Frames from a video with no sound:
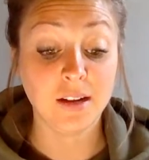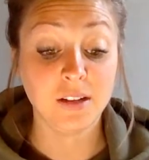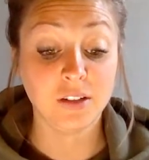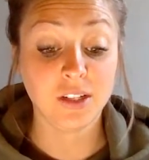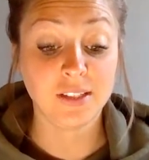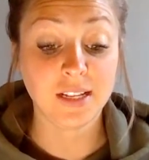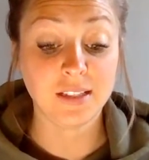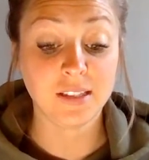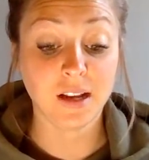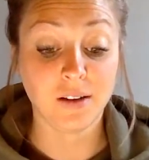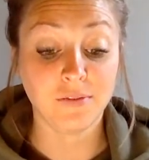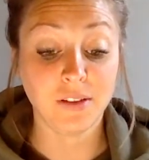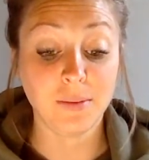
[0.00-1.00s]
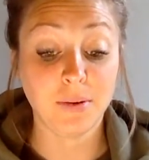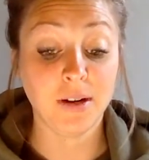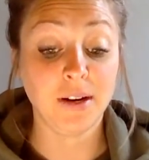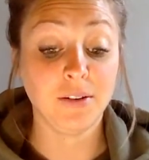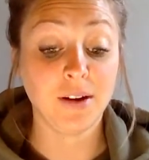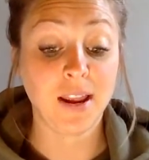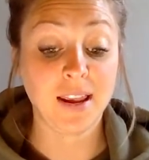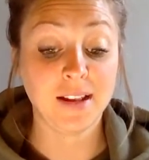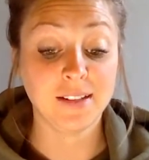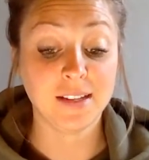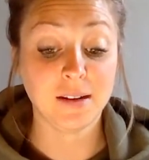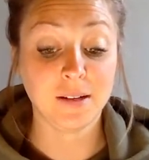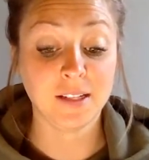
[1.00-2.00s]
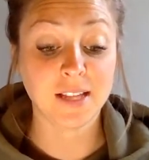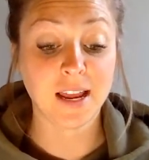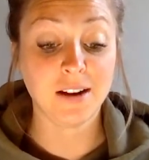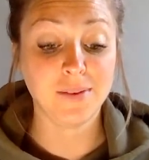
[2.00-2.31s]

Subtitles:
she said softly, putting her hands on the side